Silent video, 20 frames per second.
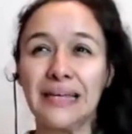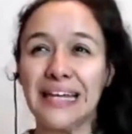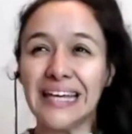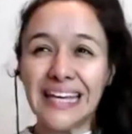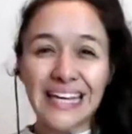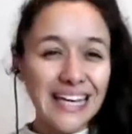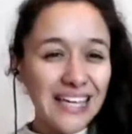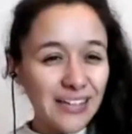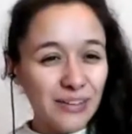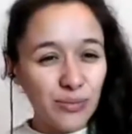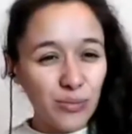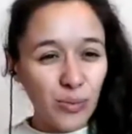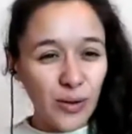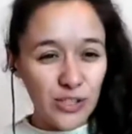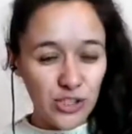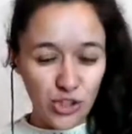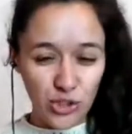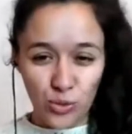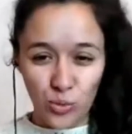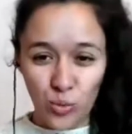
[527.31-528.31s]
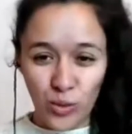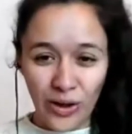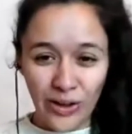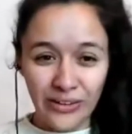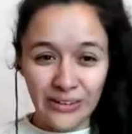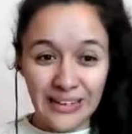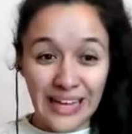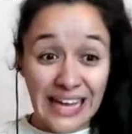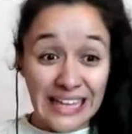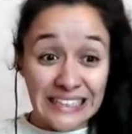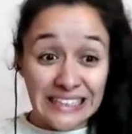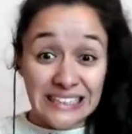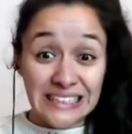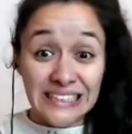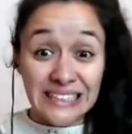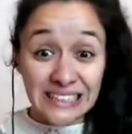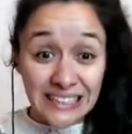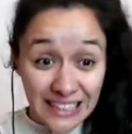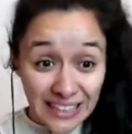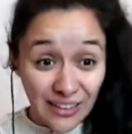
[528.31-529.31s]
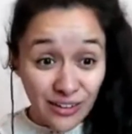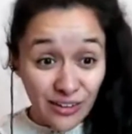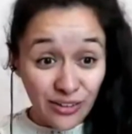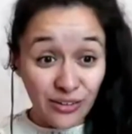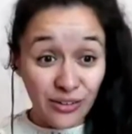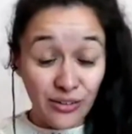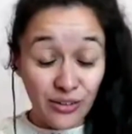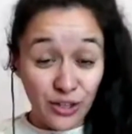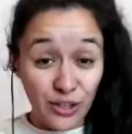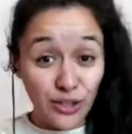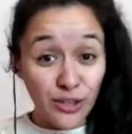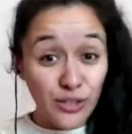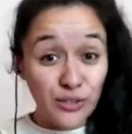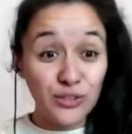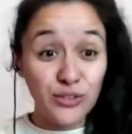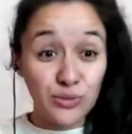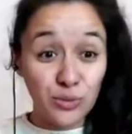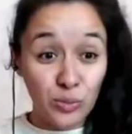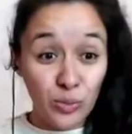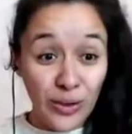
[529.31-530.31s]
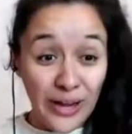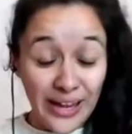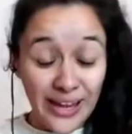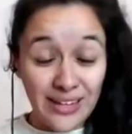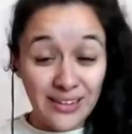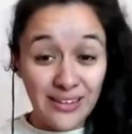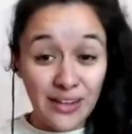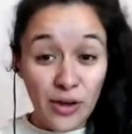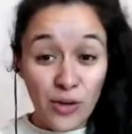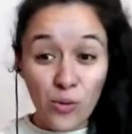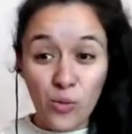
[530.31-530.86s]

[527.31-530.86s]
eat what you want and still lose weight